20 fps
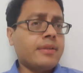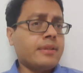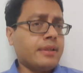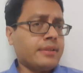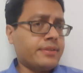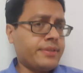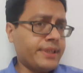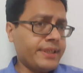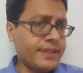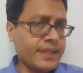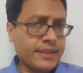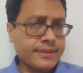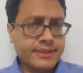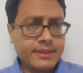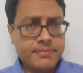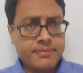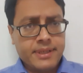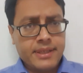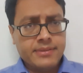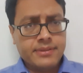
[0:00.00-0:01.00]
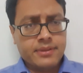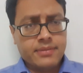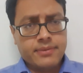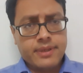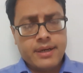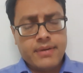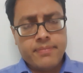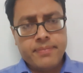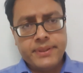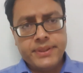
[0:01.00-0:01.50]
the three subtypes of
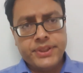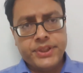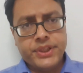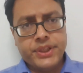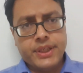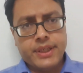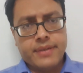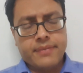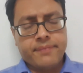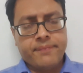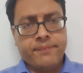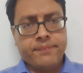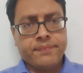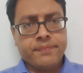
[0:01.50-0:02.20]
the RPGN,